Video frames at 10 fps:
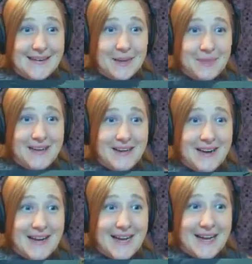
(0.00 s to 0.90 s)
How many did
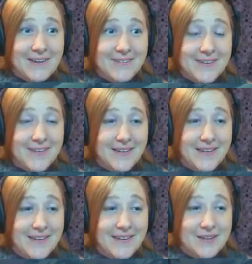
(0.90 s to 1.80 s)
I have?
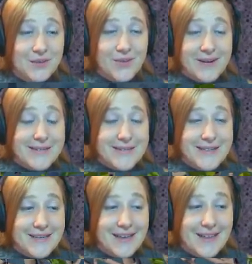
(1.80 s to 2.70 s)
Do I just
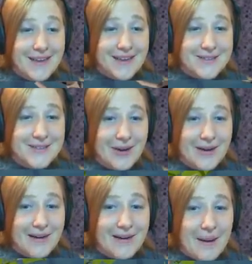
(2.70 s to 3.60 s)
need to get like a
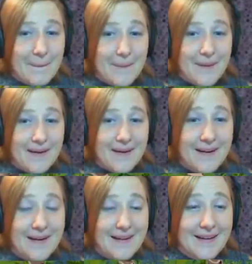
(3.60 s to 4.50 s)
certain number
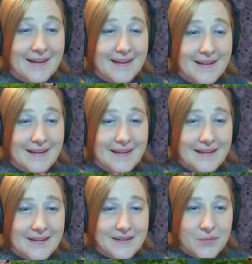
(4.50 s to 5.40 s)

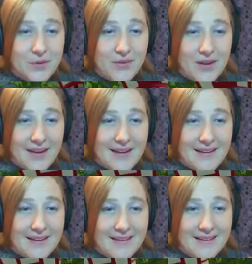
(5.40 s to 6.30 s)
to move
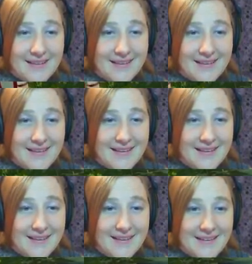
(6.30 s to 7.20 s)
on?
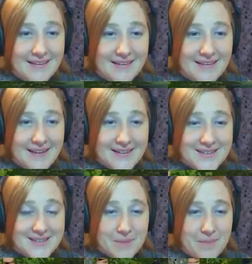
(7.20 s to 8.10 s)
I can
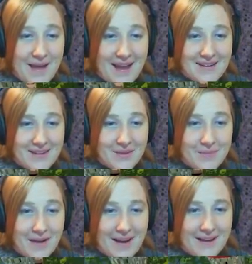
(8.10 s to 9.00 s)
just abandon
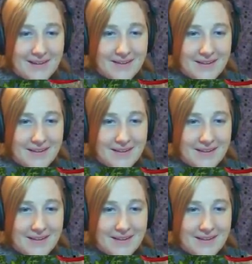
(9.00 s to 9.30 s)
them behind?